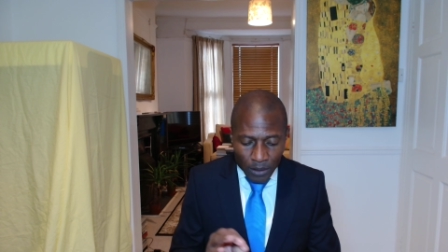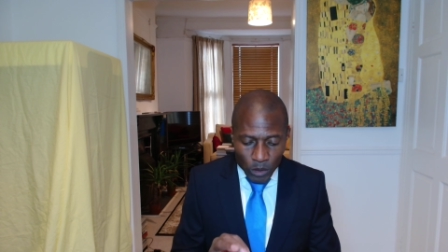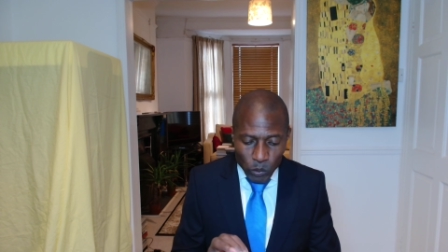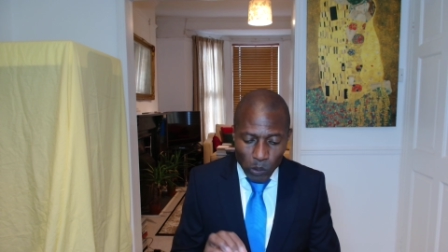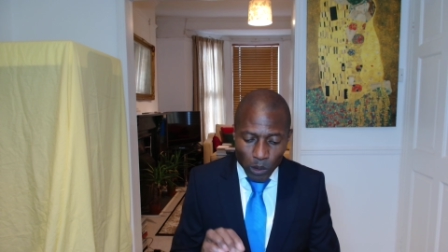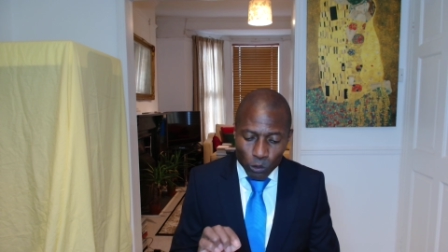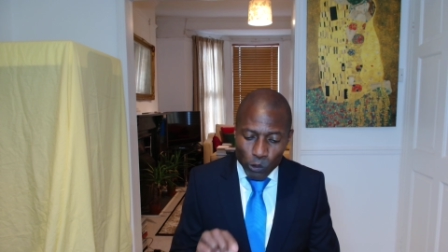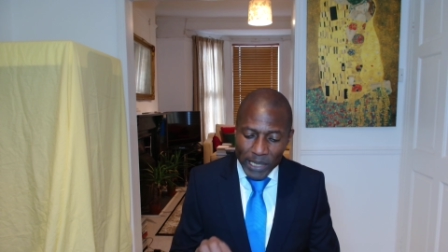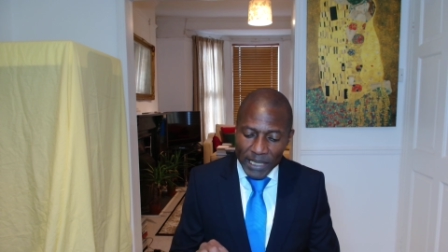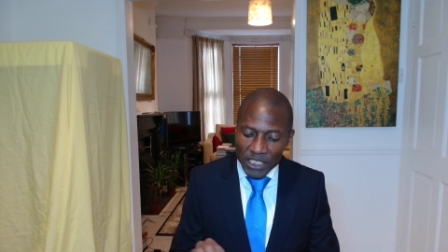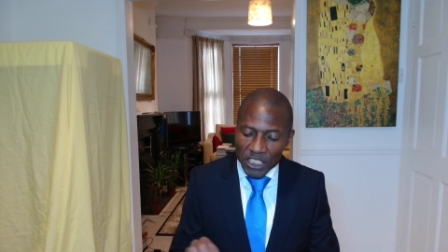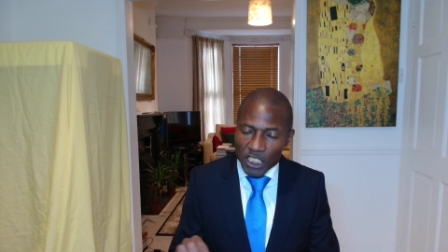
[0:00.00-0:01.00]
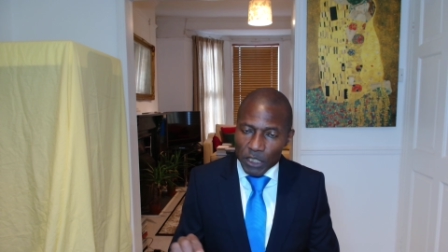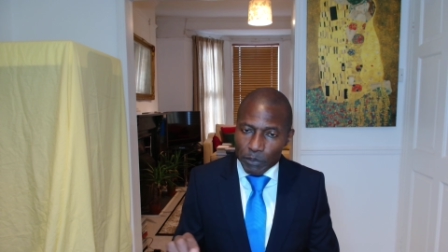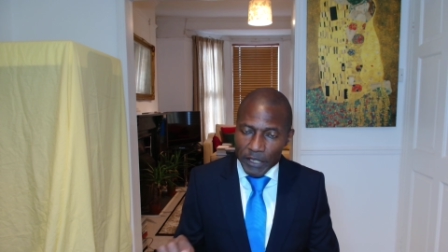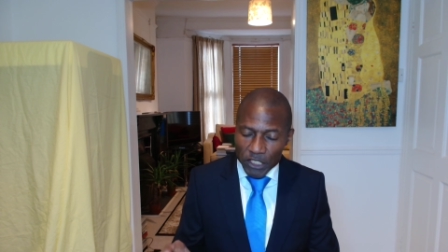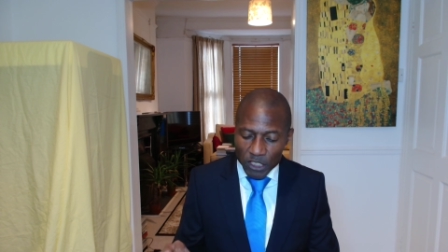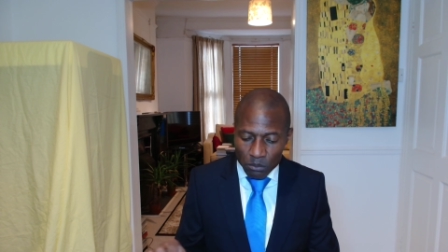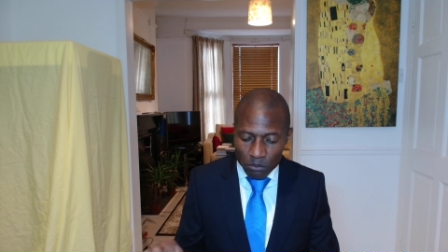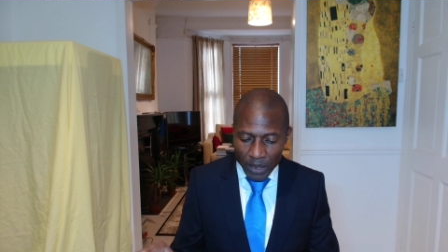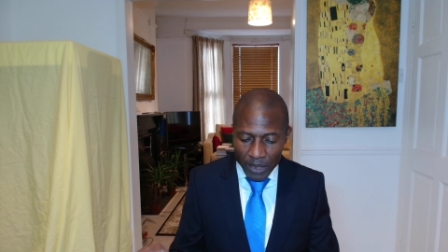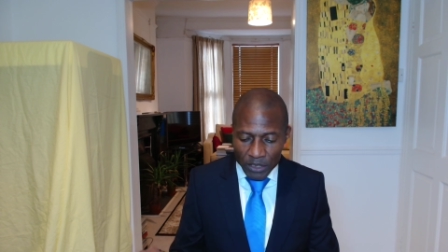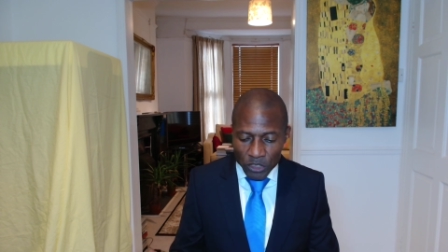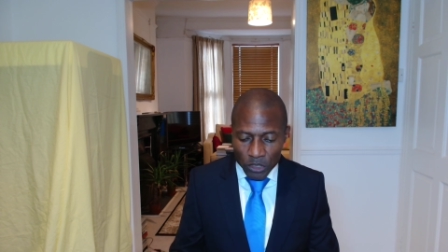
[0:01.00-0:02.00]
To already suspicious
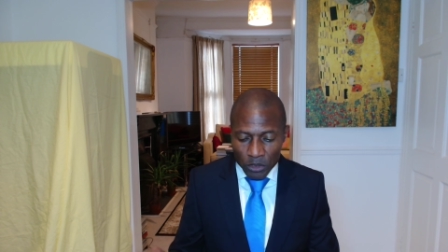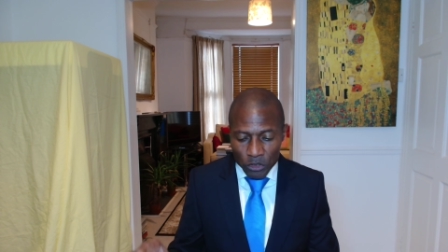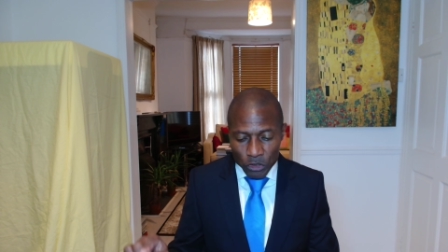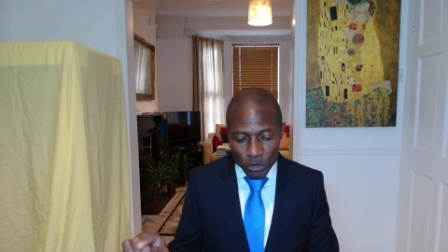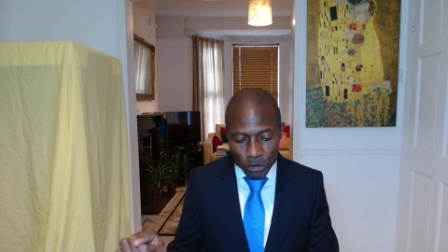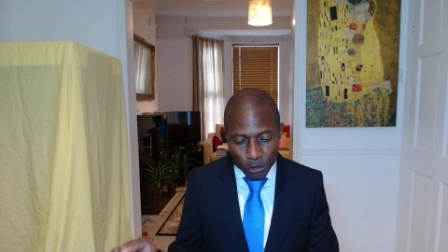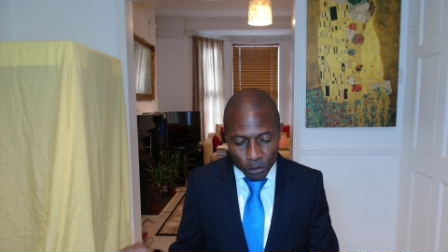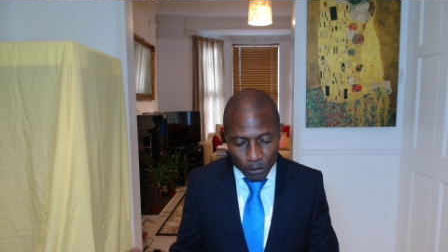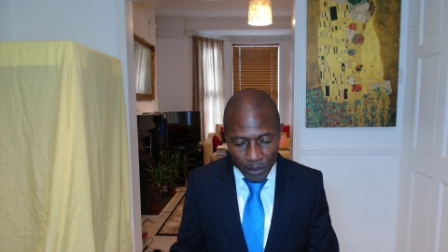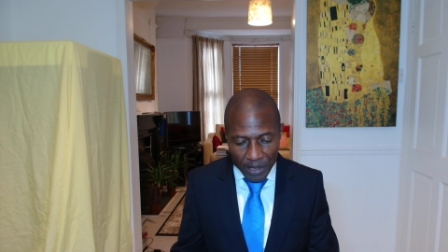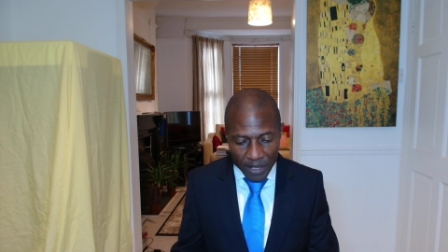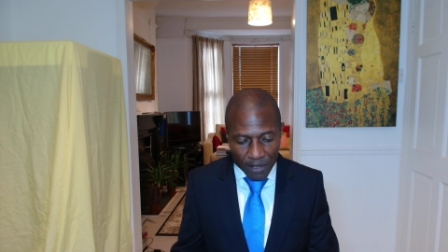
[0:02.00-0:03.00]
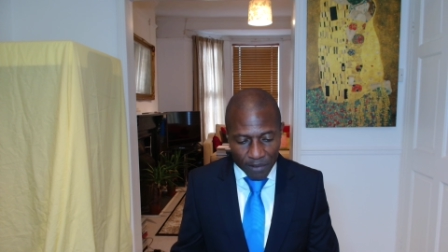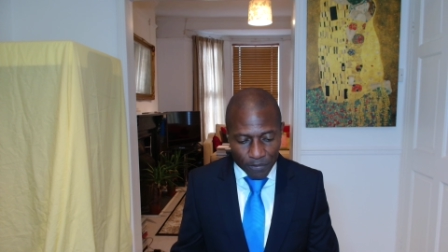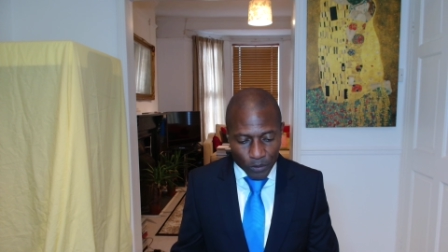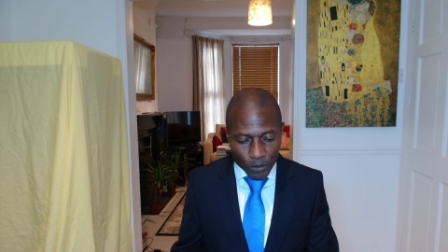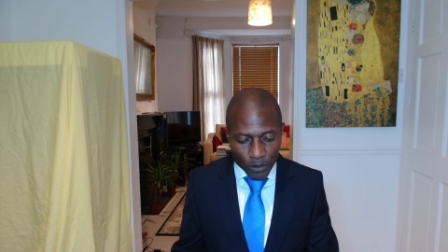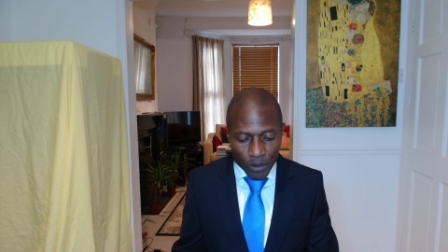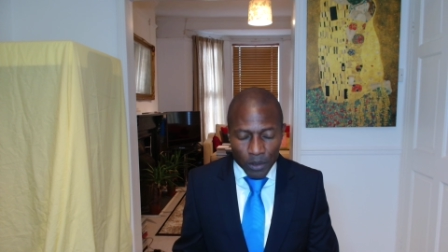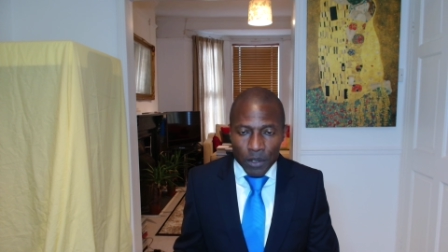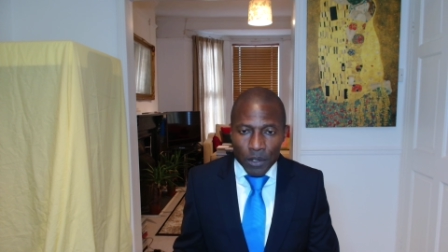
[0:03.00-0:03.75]
minds on the jury, therefore,